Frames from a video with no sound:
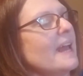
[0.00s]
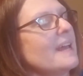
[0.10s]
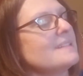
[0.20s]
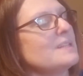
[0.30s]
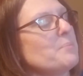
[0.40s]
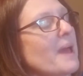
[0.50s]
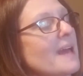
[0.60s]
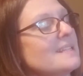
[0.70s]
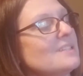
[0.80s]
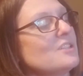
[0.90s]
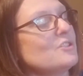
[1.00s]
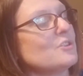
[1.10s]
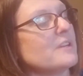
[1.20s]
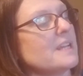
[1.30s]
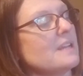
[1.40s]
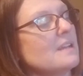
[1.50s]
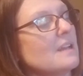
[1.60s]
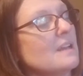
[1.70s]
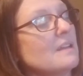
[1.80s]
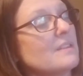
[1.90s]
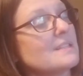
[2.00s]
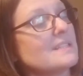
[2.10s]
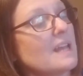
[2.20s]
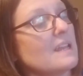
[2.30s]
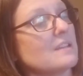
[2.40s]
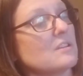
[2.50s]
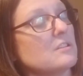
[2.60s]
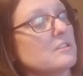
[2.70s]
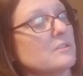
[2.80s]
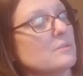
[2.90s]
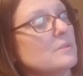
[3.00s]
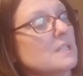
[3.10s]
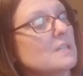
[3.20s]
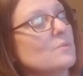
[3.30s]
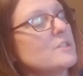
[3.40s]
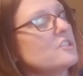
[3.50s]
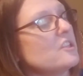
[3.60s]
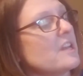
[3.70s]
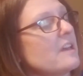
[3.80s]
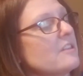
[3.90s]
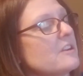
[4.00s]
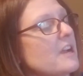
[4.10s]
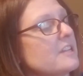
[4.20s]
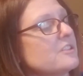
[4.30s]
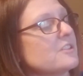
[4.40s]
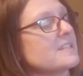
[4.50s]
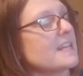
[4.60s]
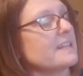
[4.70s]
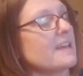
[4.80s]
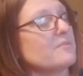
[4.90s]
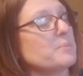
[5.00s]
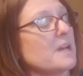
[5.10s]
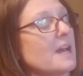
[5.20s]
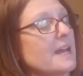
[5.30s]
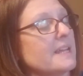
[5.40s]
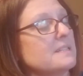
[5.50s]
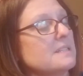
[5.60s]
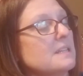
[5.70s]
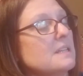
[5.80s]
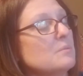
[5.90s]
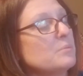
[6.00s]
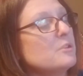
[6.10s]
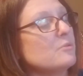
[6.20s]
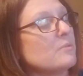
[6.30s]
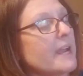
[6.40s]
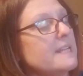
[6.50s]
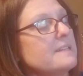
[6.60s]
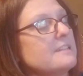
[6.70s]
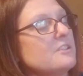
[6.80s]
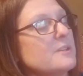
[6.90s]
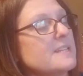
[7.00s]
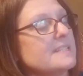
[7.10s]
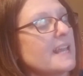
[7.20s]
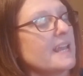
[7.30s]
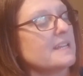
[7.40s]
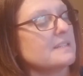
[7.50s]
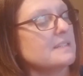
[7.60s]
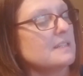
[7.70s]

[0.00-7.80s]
As he passed the tree, the second clue, which the other hunters had left behind, blew right into his hand.